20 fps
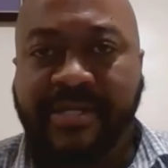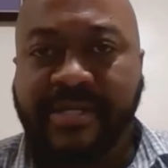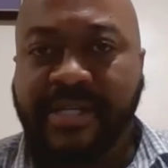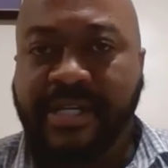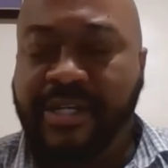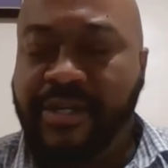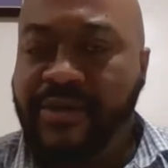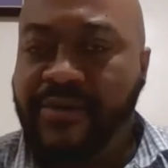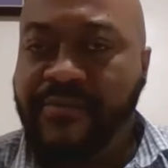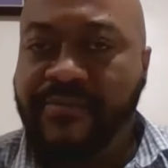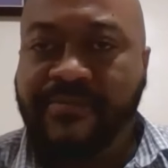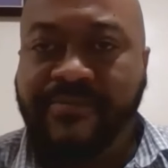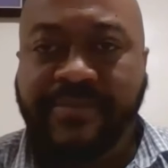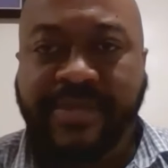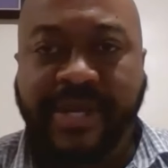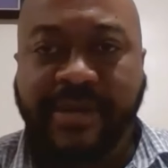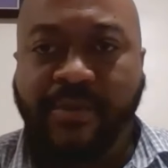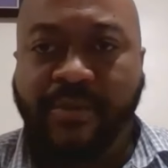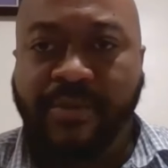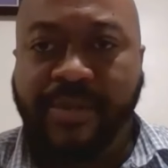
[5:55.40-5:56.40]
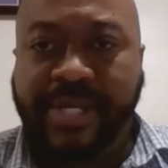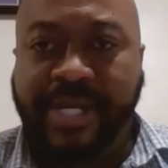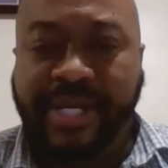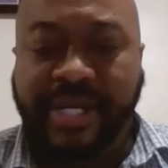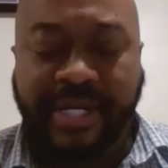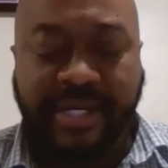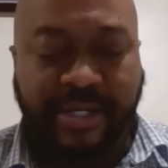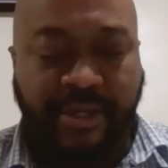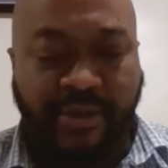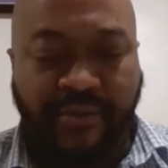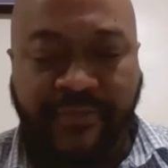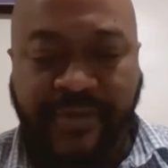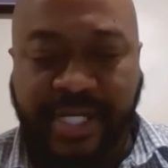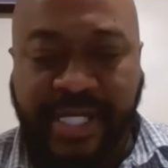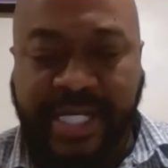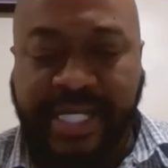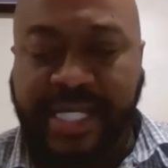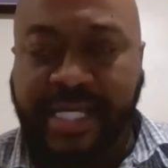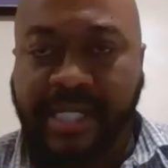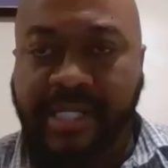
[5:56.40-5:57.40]
you know, they they don't
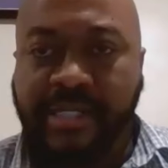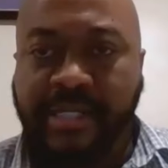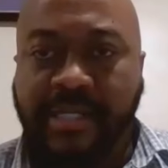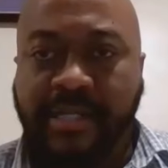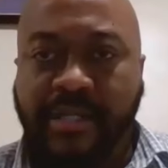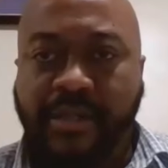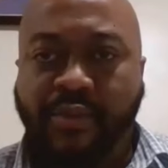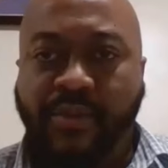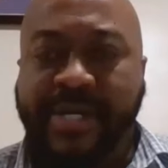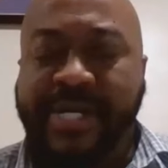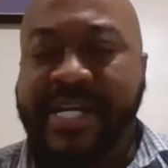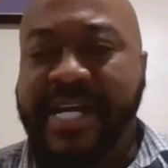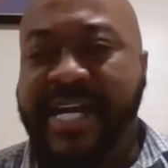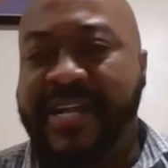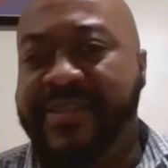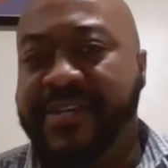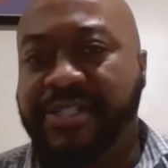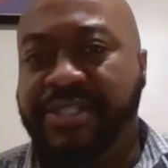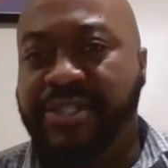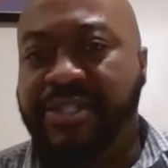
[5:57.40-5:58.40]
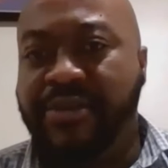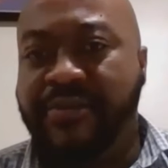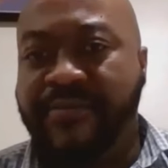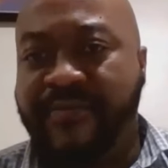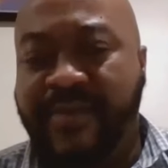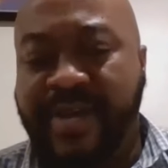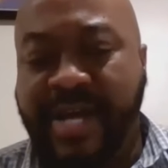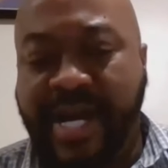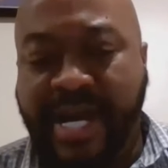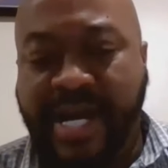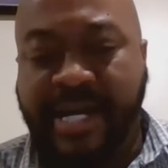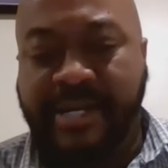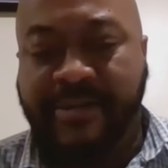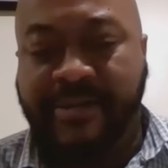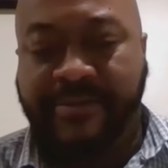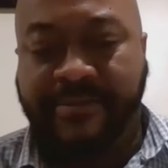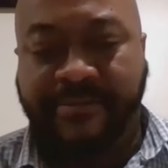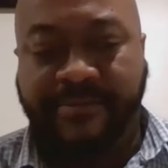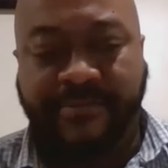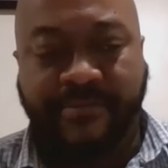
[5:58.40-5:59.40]
really want nothing to do with God.
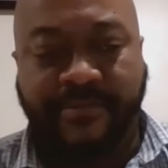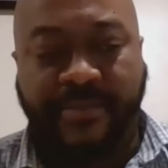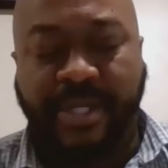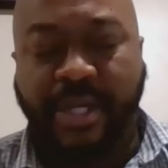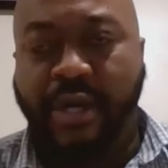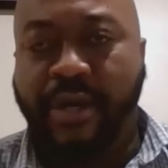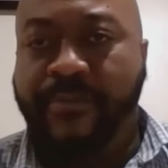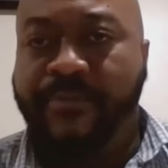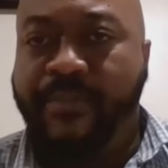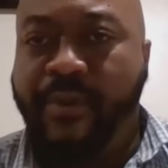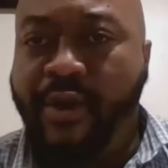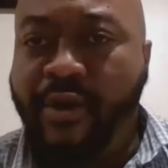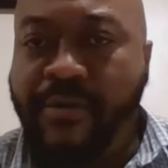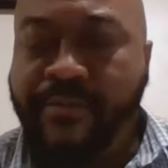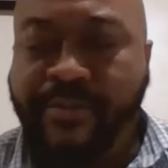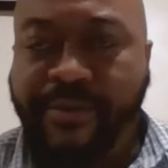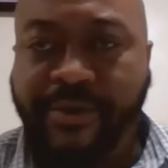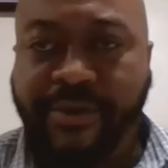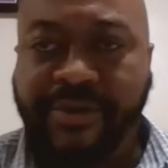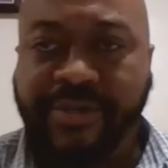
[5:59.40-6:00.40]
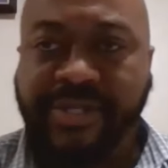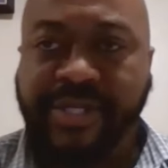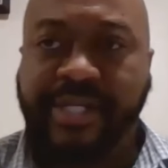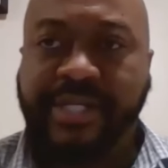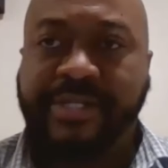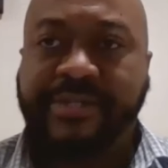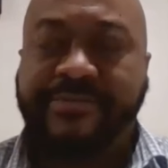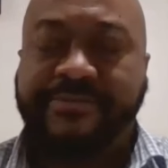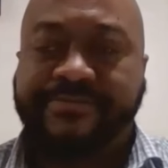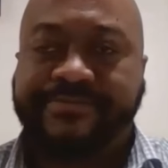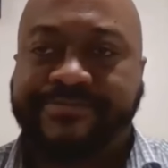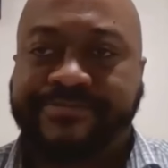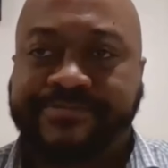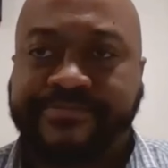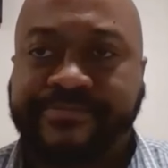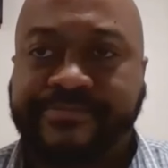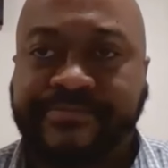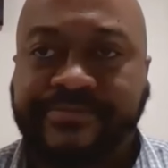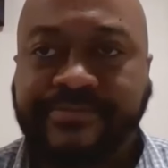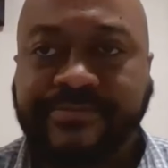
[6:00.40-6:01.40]
A poor person,
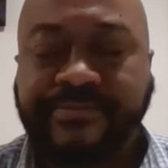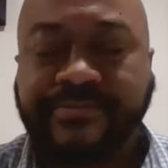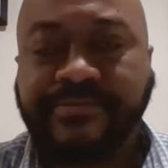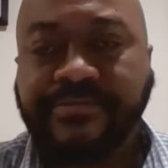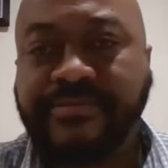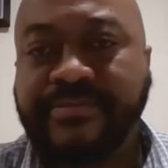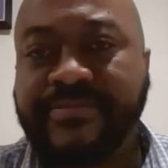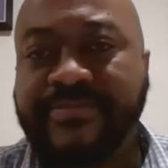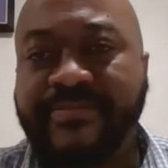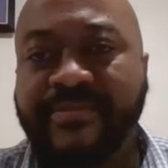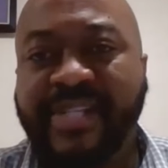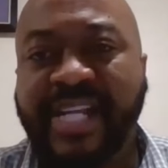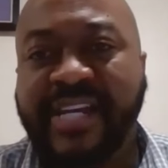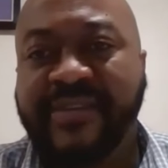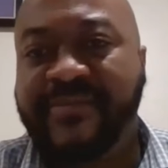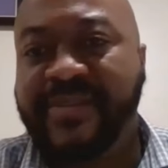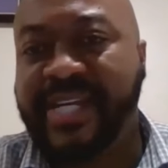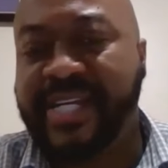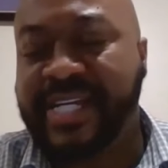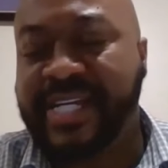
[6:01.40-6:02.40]
if they